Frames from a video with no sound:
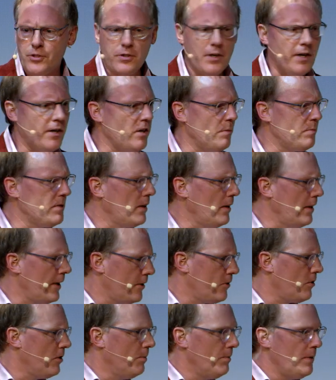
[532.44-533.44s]
startups and
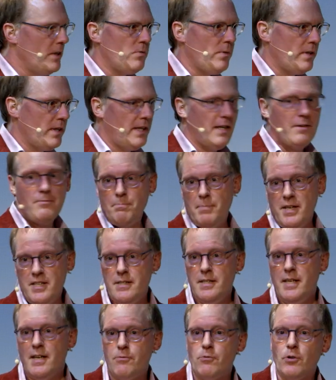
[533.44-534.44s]
large companies when they have
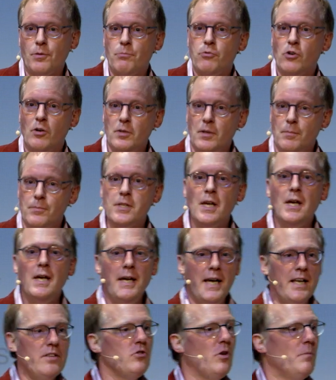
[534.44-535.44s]
basically have got problems.
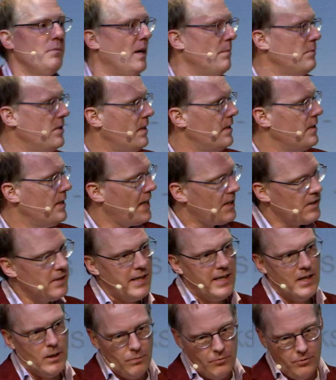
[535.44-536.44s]
And sometimes it is
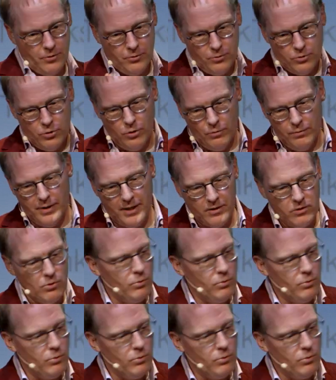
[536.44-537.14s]
actually helpful to sort of like